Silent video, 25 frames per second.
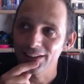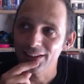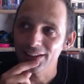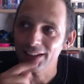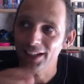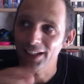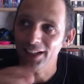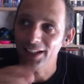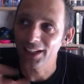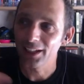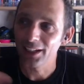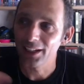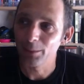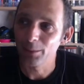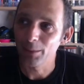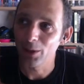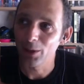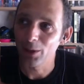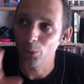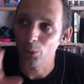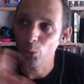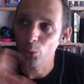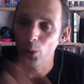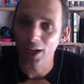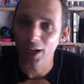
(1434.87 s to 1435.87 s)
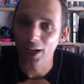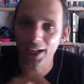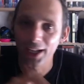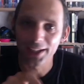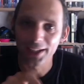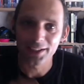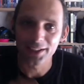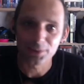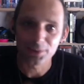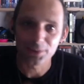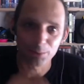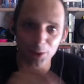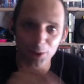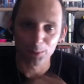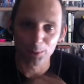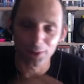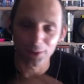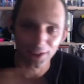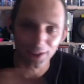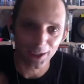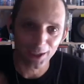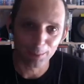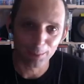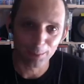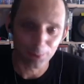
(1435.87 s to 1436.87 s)
thinking about where this moment
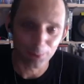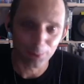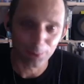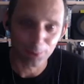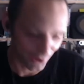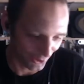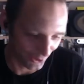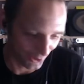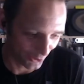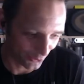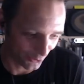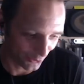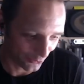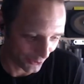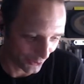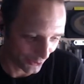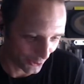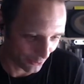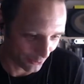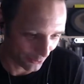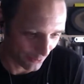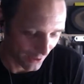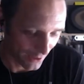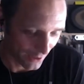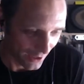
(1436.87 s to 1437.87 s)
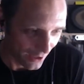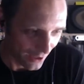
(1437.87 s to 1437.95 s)
happened in your film,